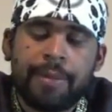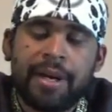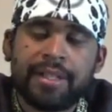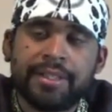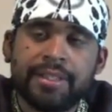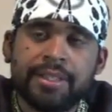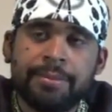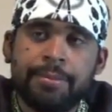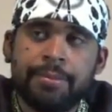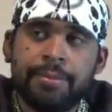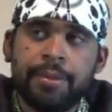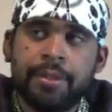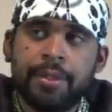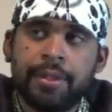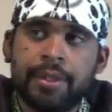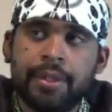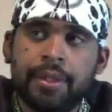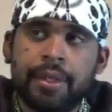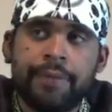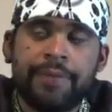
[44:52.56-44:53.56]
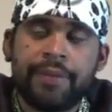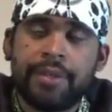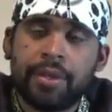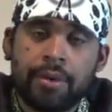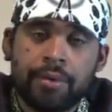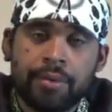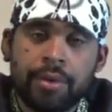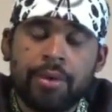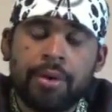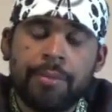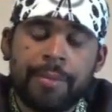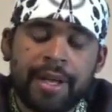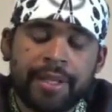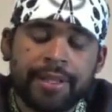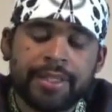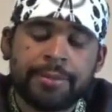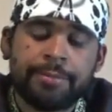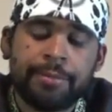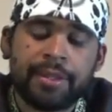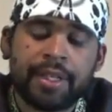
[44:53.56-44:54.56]
know about this book, if you don't know
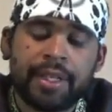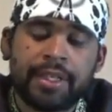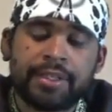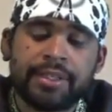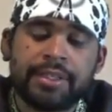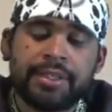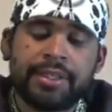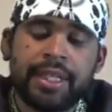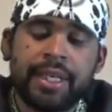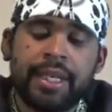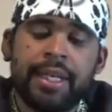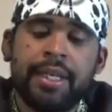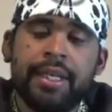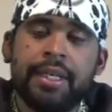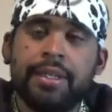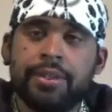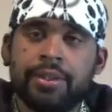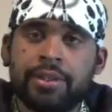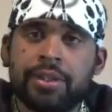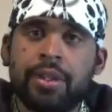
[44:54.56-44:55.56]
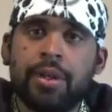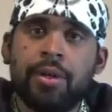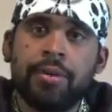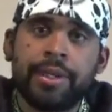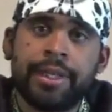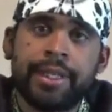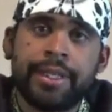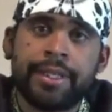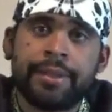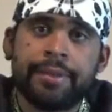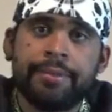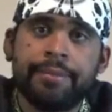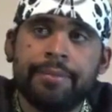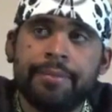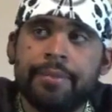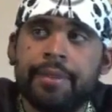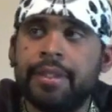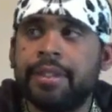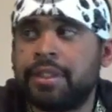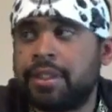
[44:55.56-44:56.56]
about this book, I should say, you should go get it.
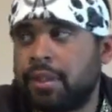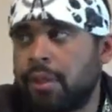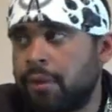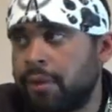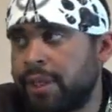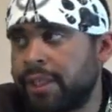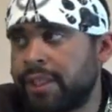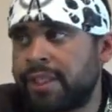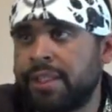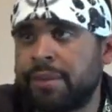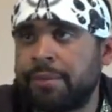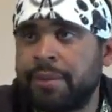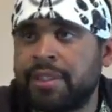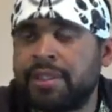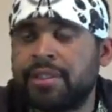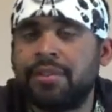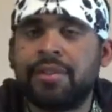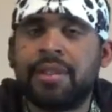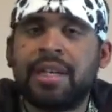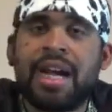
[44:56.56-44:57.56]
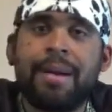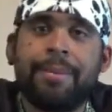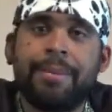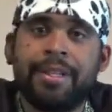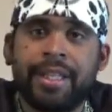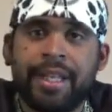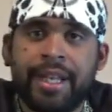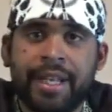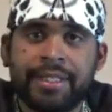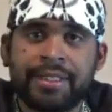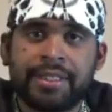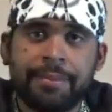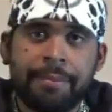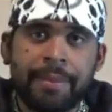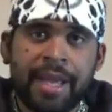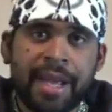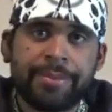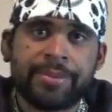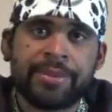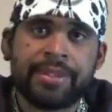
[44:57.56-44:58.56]
You should go get the original copy that
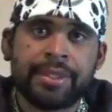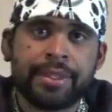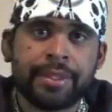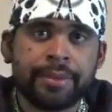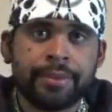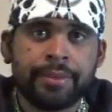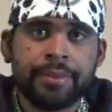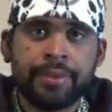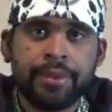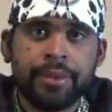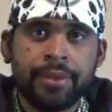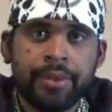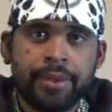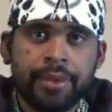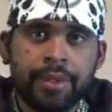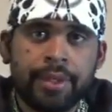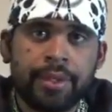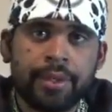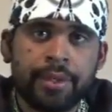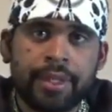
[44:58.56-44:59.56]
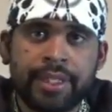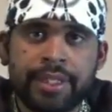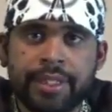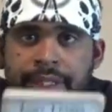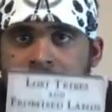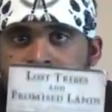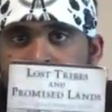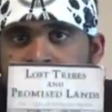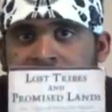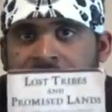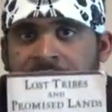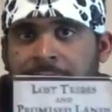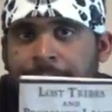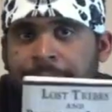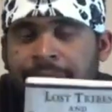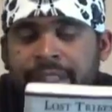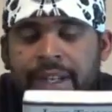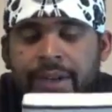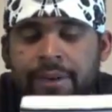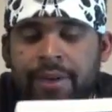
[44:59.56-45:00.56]
has the maps in it. You know, in this
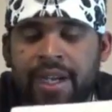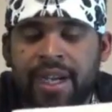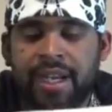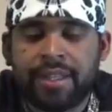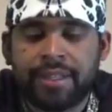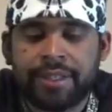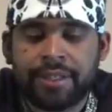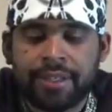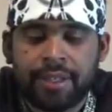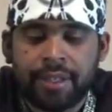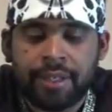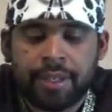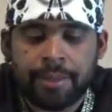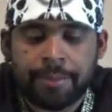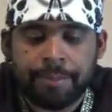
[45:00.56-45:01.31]
copy, they don't have